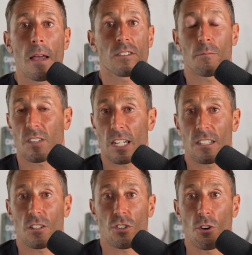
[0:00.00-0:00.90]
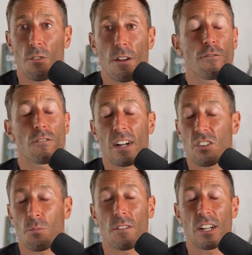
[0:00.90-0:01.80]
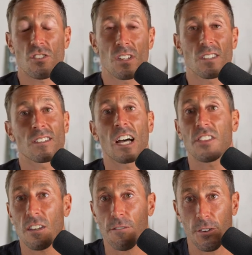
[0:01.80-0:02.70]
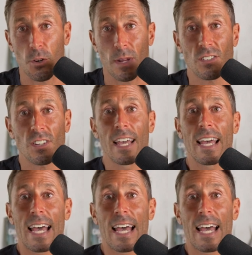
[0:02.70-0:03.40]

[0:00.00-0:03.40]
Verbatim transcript: some studies that show that fruit and vegetable intervention does nothing for humans,